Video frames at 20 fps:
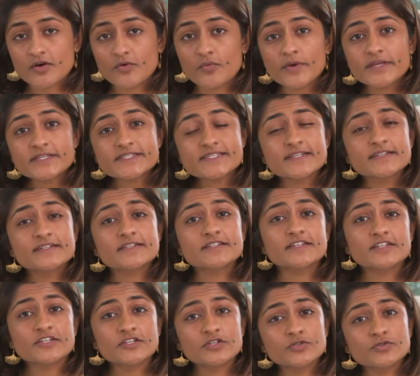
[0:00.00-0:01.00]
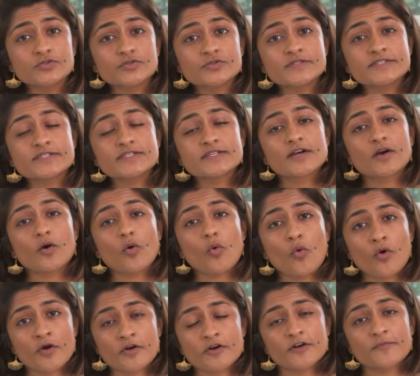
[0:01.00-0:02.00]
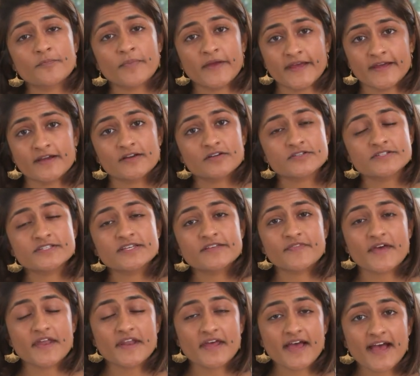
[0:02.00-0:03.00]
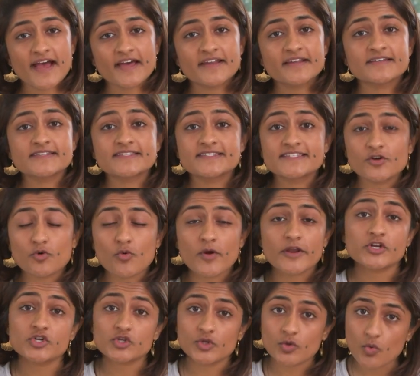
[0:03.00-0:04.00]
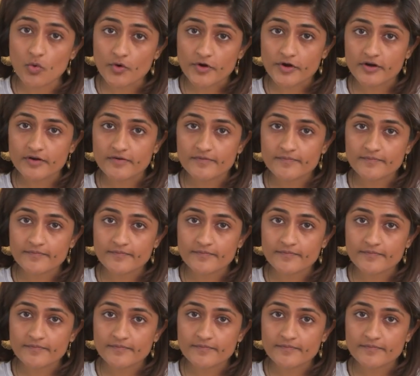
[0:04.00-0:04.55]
we didn't use ordered pairs that had a sequential order.